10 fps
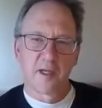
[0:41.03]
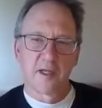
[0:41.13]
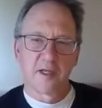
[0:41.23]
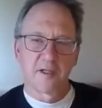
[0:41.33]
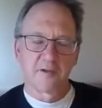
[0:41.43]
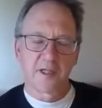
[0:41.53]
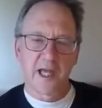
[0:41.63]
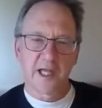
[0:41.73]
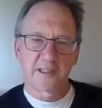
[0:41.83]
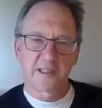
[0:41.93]
You
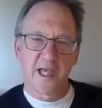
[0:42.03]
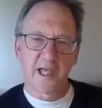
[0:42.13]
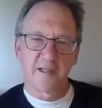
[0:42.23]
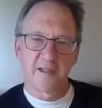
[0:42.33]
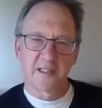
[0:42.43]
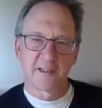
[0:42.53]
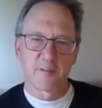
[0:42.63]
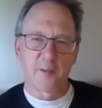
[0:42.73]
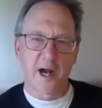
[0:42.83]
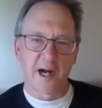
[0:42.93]
can't say this
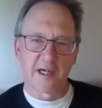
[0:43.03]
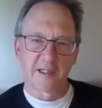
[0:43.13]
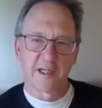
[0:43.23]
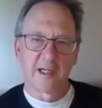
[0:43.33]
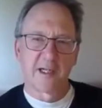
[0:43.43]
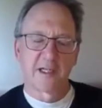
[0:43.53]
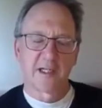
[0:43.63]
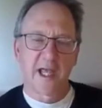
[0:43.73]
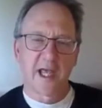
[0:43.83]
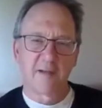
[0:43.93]
part
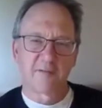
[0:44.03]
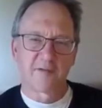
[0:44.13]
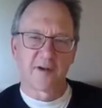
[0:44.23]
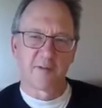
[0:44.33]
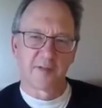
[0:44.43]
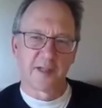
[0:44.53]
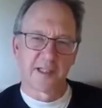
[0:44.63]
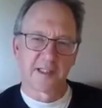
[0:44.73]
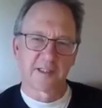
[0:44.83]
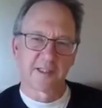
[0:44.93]
came from
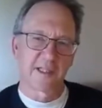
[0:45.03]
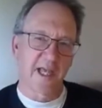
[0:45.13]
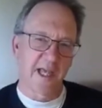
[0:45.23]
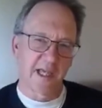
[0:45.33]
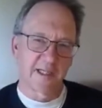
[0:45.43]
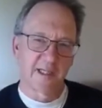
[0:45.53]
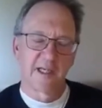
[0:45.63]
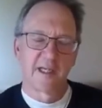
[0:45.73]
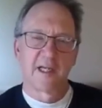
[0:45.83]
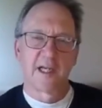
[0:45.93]
this thing
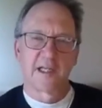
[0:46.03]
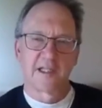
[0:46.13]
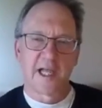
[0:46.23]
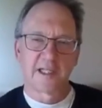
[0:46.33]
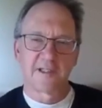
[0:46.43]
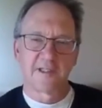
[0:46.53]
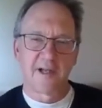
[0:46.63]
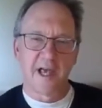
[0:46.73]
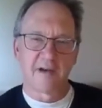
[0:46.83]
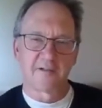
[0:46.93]
unless you
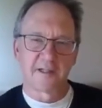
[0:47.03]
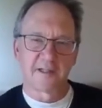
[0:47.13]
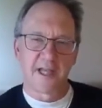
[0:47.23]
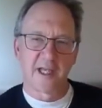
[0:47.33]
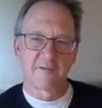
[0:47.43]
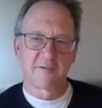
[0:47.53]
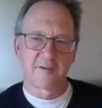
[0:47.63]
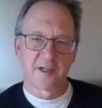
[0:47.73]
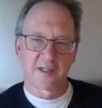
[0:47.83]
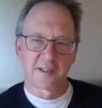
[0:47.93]
have the thing
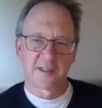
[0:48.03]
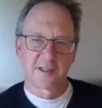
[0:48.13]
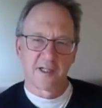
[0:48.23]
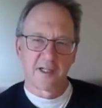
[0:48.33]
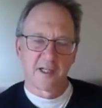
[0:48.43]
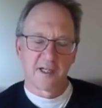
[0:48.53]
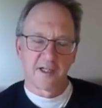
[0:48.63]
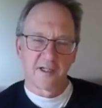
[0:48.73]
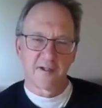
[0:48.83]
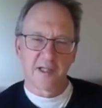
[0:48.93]
first.
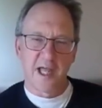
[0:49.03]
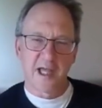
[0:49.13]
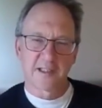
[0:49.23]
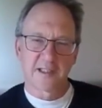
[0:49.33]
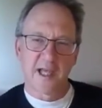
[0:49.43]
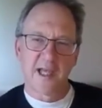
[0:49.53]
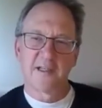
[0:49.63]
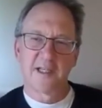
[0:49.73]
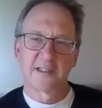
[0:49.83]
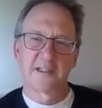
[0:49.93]
You can't say
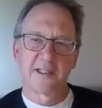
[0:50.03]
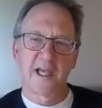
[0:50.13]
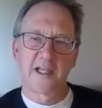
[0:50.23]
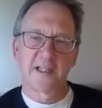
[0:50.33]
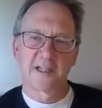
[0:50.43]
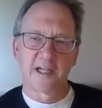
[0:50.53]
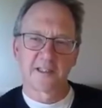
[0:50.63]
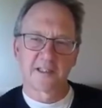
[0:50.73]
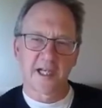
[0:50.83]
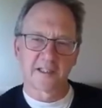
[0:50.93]
this thing does
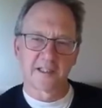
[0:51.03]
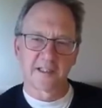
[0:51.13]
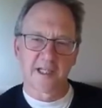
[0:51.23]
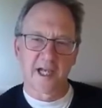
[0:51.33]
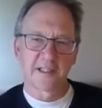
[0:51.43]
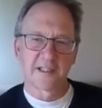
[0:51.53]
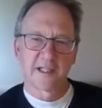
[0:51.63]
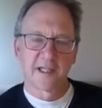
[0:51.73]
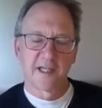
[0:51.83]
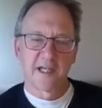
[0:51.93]
such and such
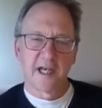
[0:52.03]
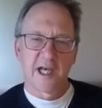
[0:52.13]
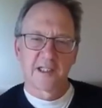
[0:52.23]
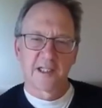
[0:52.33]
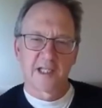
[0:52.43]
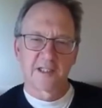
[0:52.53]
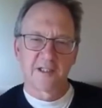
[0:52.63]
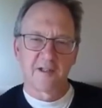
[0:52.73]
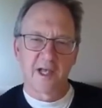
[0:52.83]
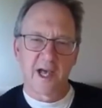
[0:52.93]
unless
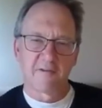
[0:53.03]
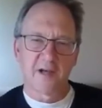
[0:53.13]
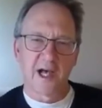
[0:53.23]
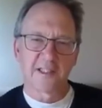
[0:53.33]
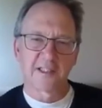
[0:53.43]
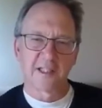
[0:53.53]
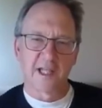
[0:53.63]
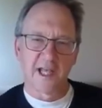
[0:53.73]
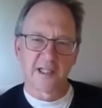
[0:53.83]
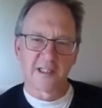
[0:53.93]
you have
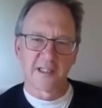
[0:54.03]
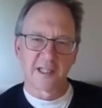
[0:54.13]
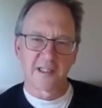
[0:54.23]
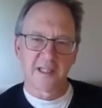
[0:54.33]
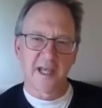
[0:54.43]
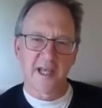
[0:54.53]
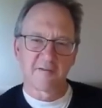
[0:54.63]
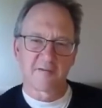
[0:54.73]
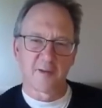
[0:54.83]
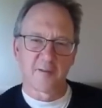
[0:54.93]
isolated the thing
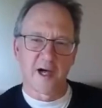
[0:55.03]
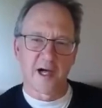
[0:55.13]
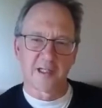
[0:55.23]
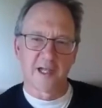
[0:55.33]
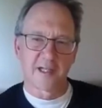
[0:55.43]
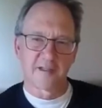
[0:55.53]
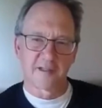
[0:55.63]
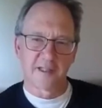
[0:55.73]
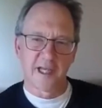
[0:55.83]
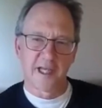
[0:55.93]
from all other
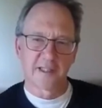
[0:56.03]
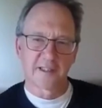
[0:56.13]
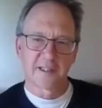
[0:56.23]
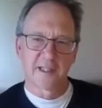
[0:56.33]
things